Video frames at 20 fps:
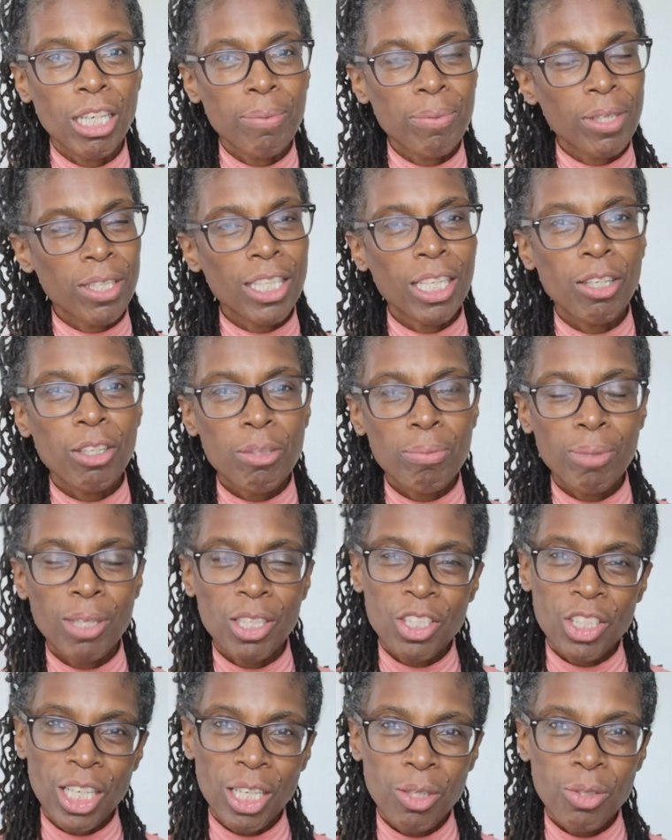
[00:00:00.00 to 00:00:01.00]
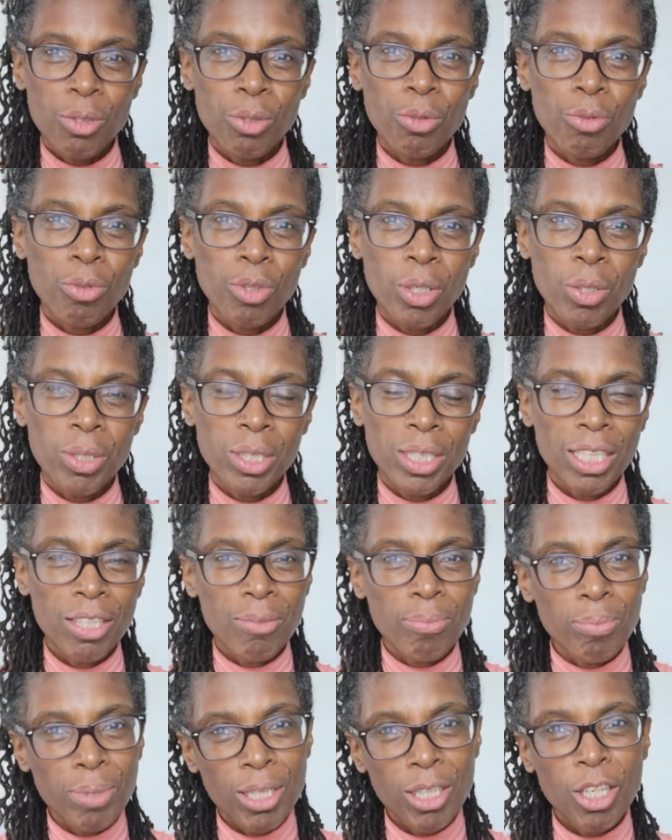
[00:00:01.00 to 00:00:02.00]
just helps my channel to grow and it gives
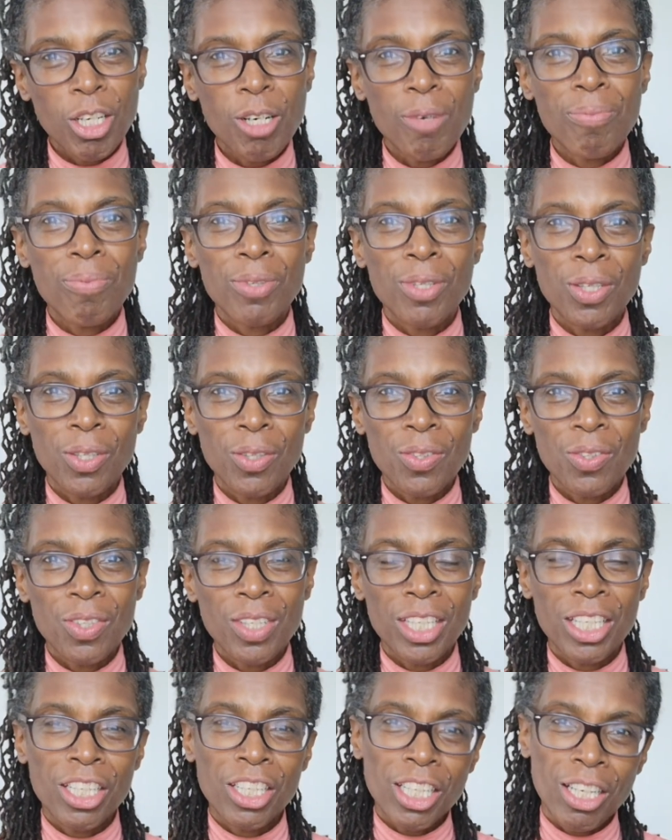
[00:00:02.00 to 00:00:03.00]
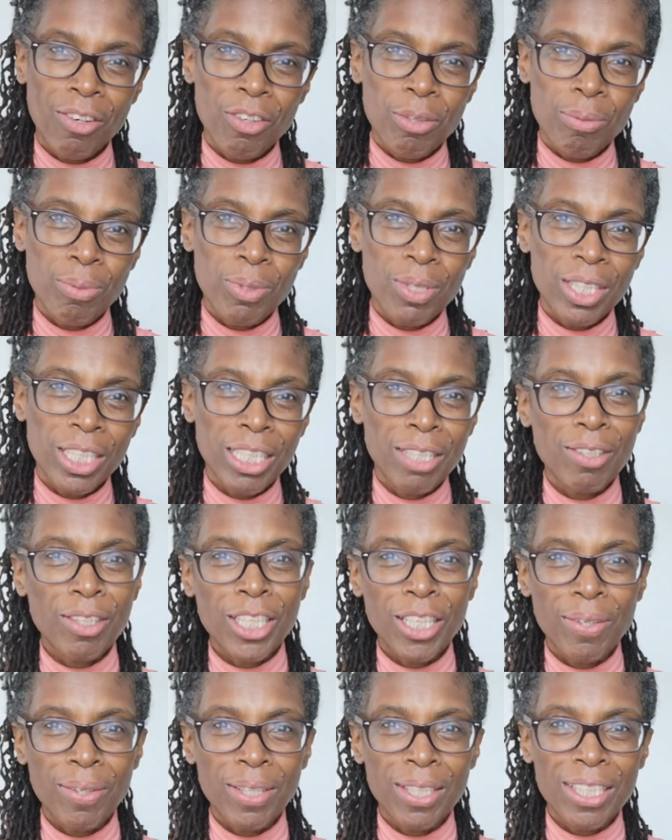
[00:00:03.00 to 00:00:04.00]
me the confidence and encouragement to keep
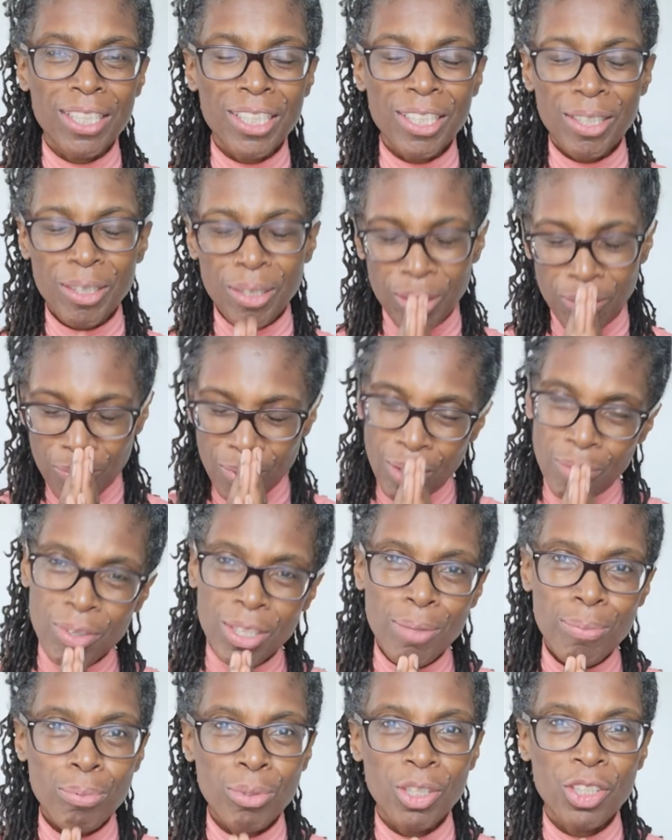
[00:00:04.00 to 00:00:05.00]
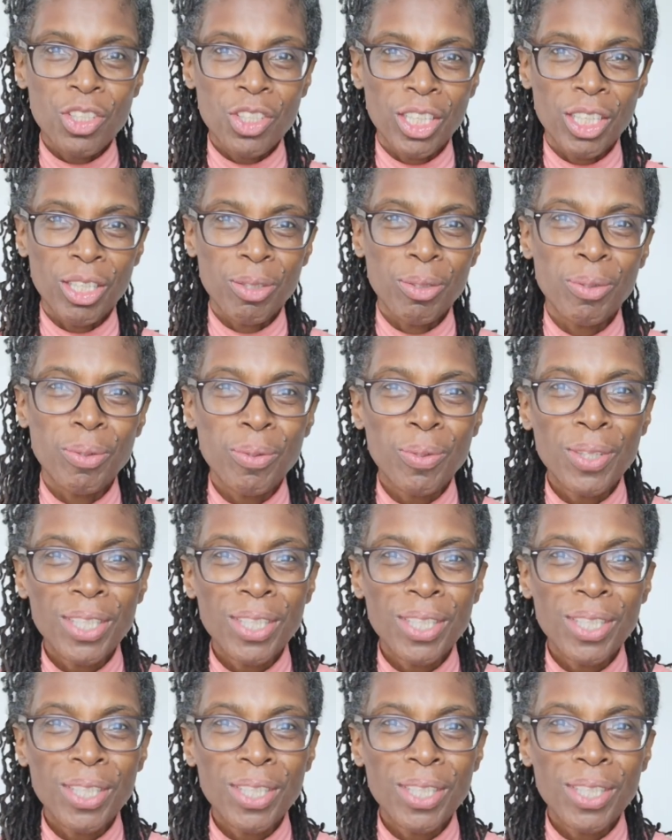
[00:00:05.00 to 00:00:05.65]
going. So I really appreciate it all.